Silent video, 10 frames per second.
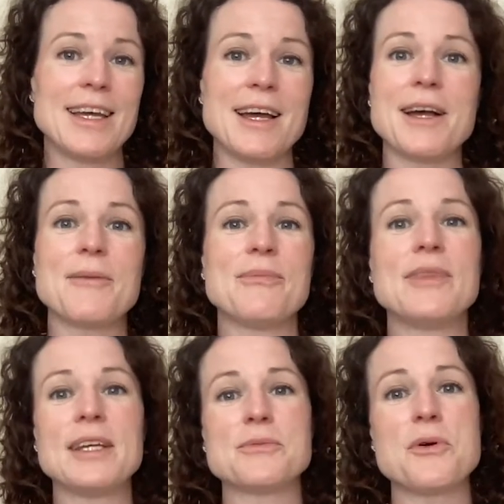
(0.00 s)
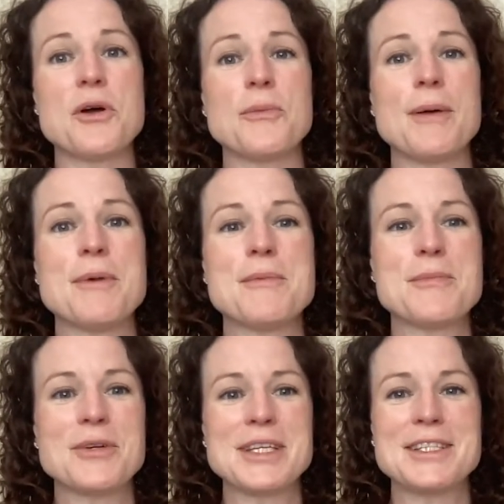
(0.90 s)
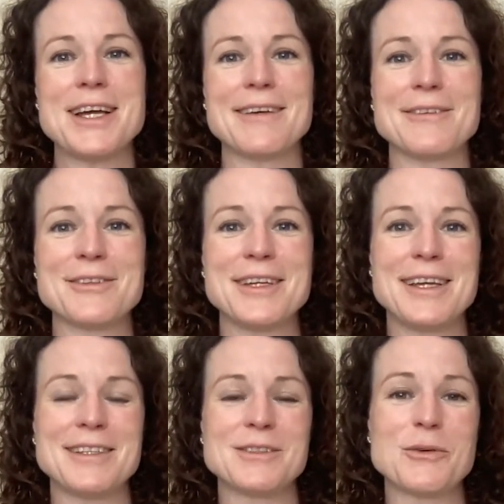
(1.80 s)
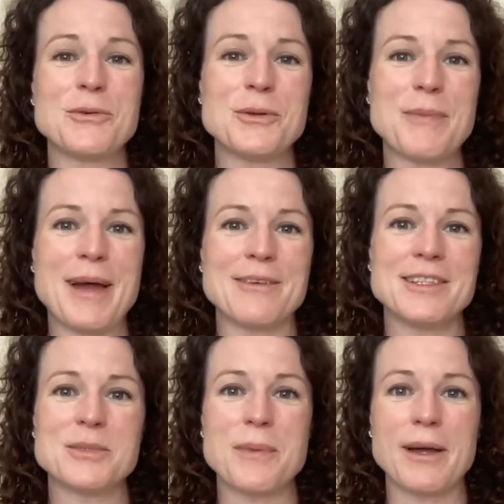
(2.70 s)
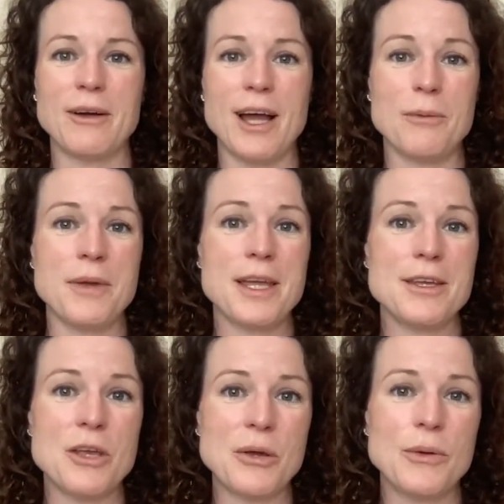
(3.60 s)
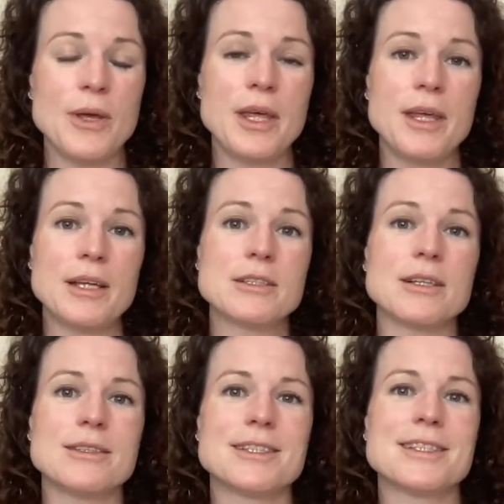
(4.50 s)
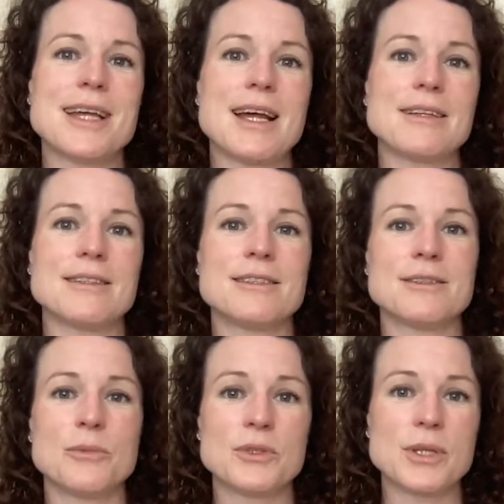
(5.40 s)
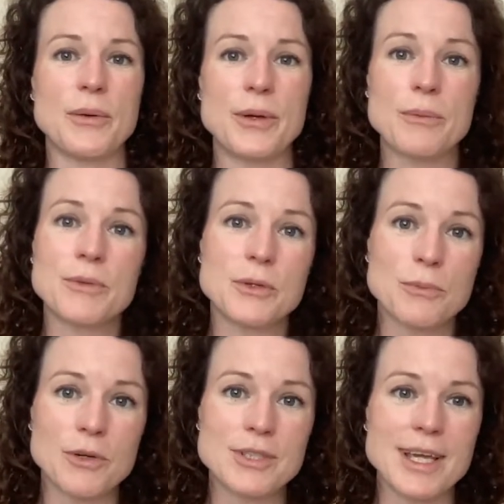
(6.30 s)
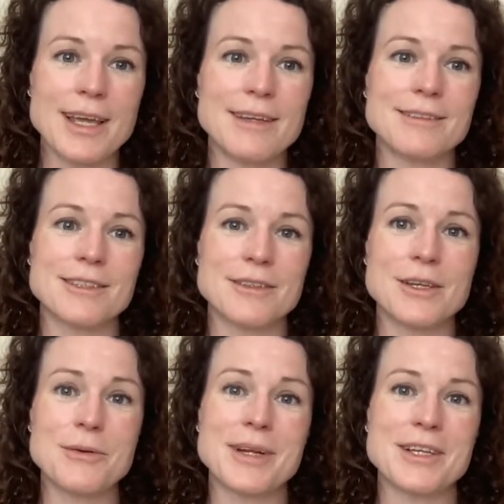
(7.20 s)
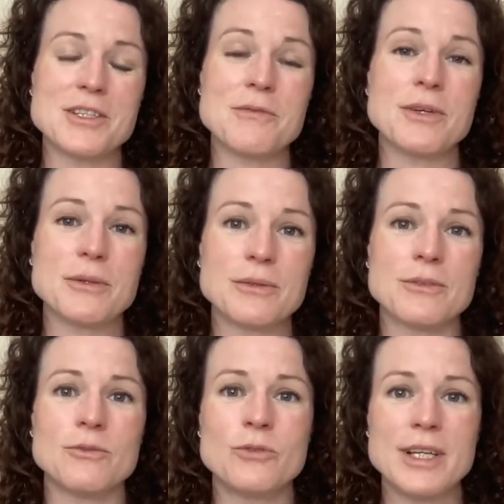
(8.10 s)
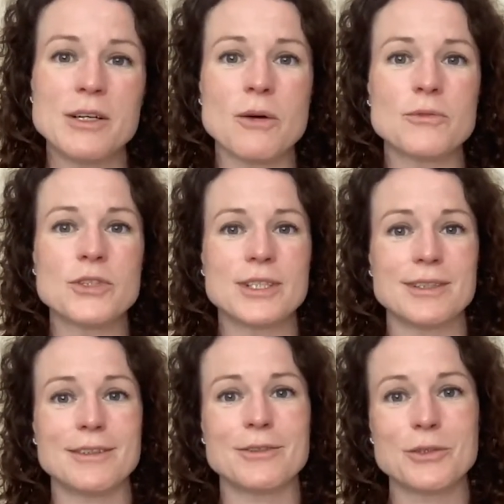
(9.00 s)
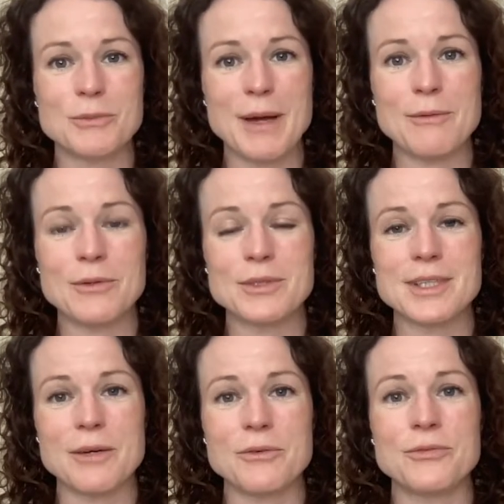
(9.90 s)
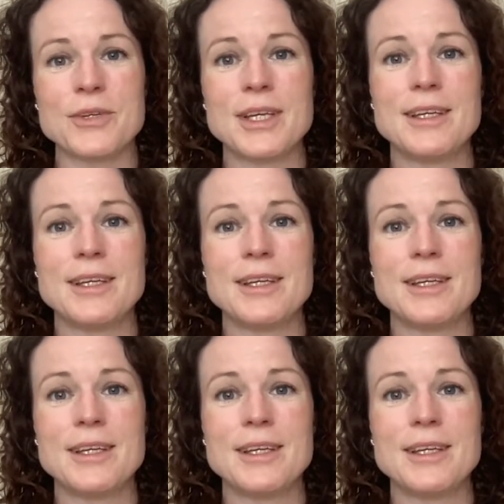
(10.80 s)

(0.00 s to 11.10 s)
That's what Oh My Mama Body channel is all about. It's about helping you to understand what's going on with your body so that you can actually feel really confident and good about yourself.